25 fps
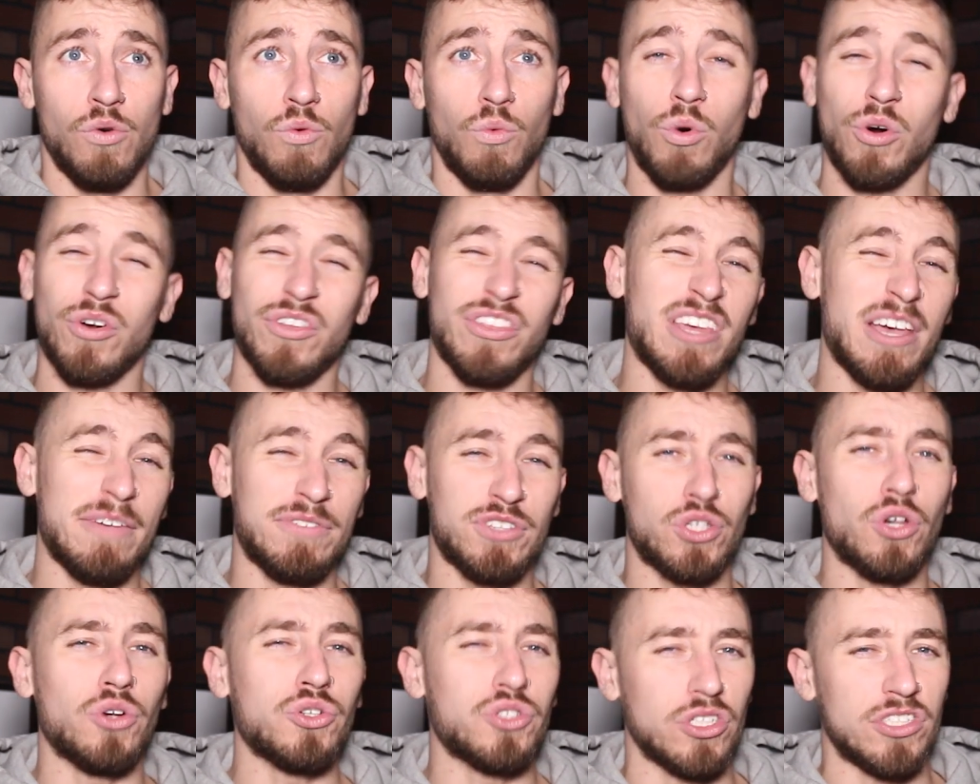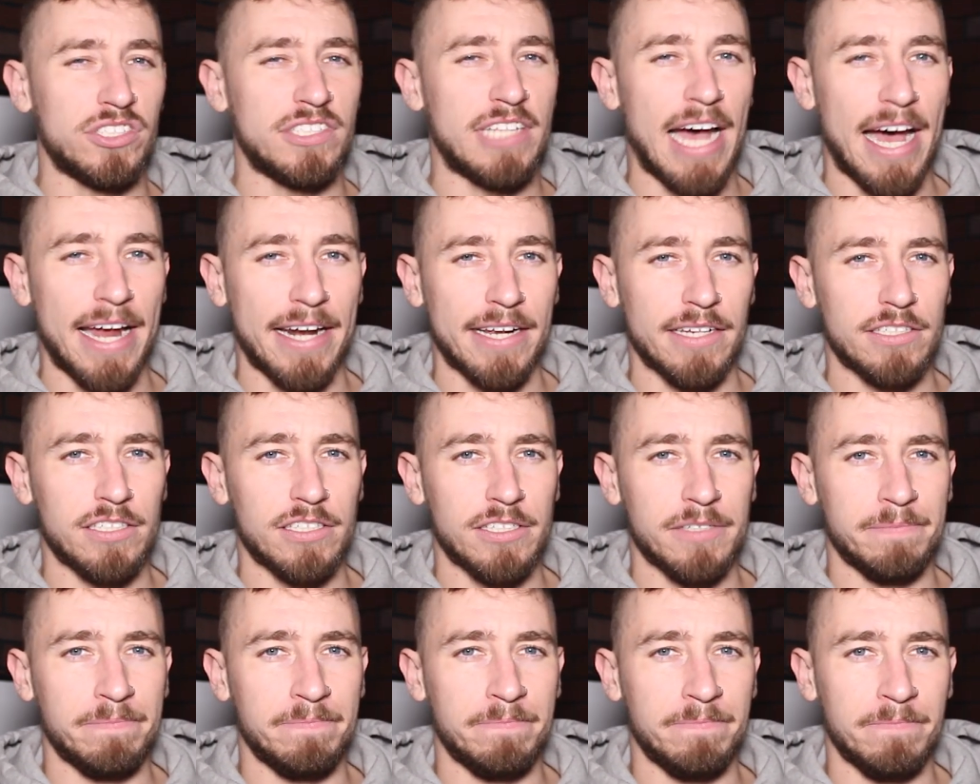worthy of social
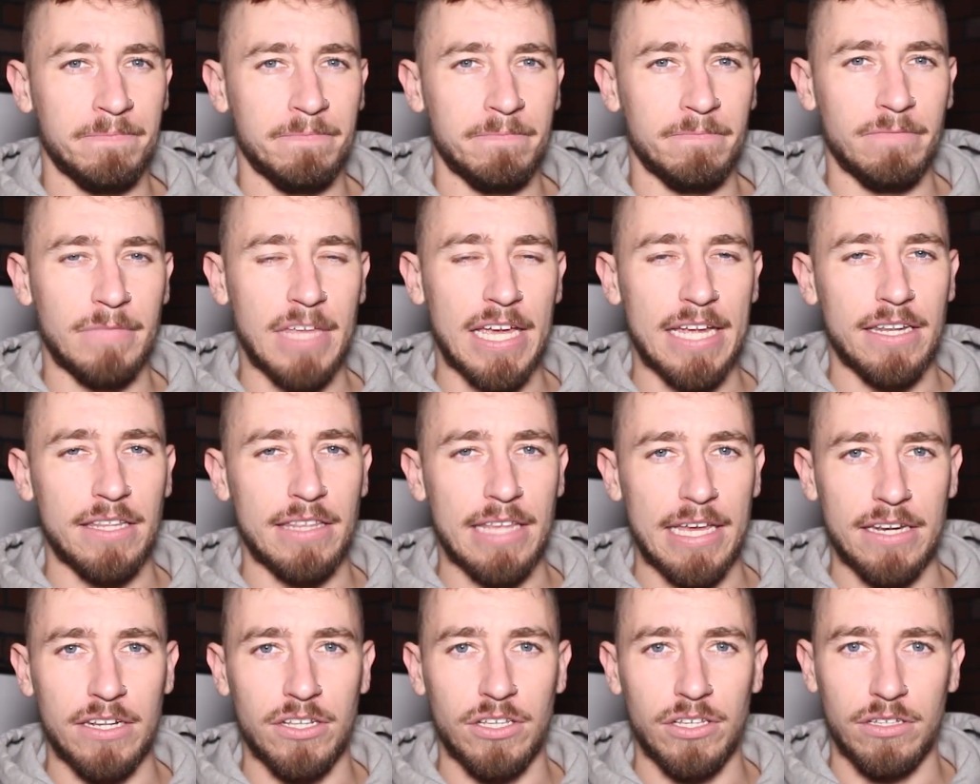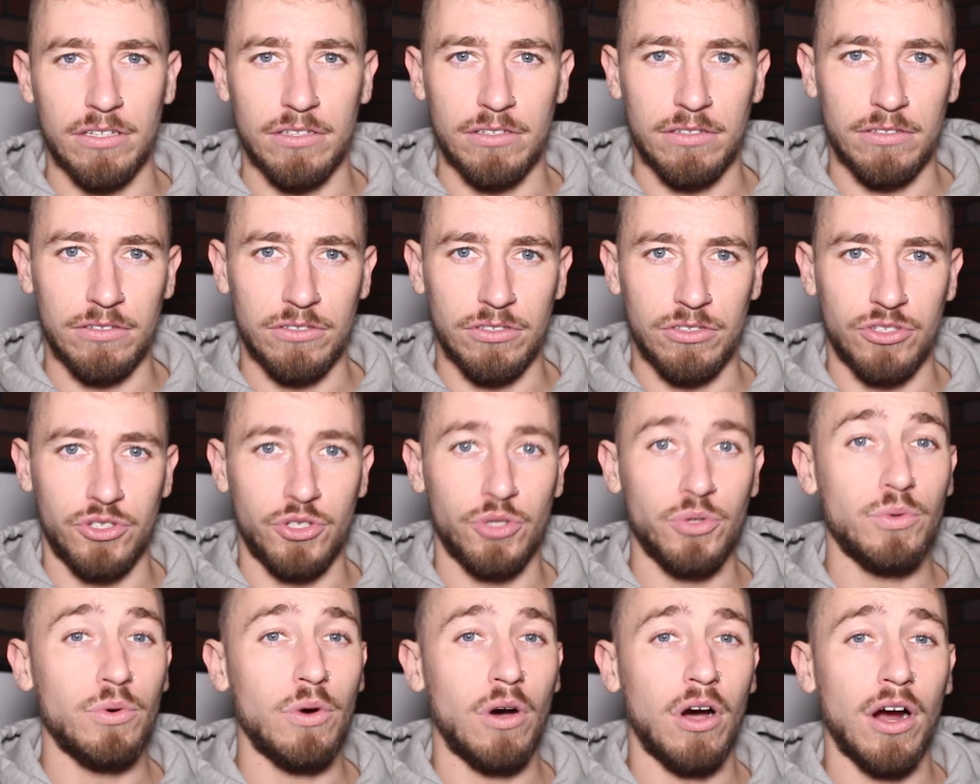status, that
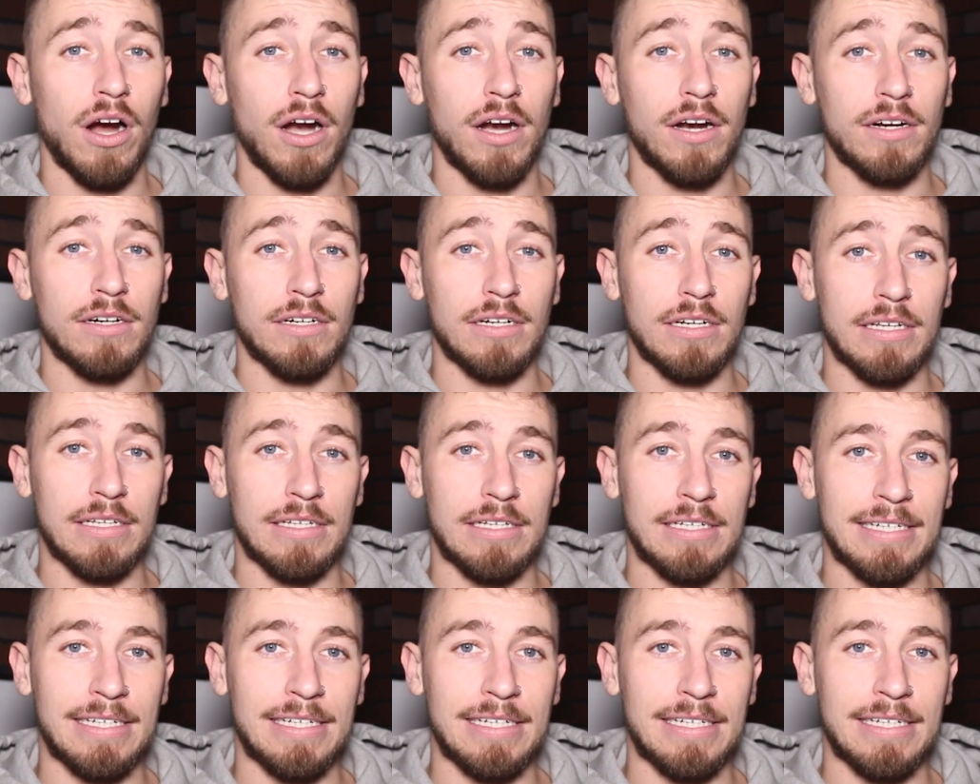you are